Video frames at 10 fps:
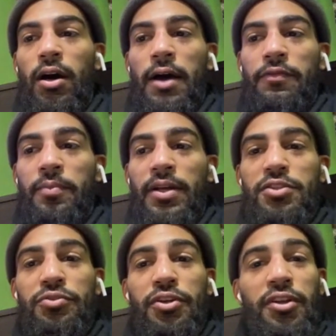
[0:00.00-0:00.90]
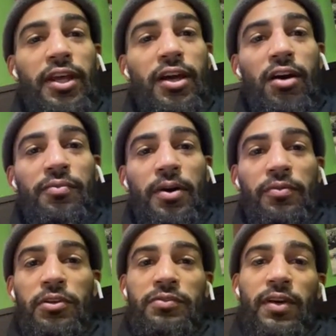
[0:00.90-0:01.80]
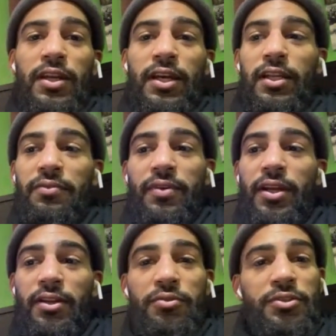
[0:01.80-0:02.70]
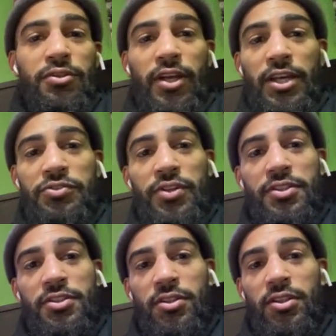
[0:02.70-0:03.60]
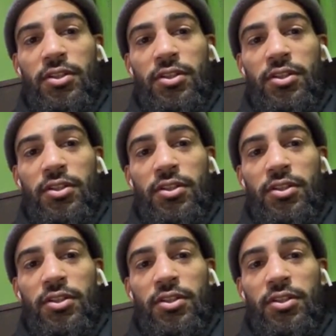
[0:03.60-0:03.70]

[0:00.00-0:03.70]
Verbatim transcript: after my 2-year layoff, my first fight in LFA, there was no cage rust.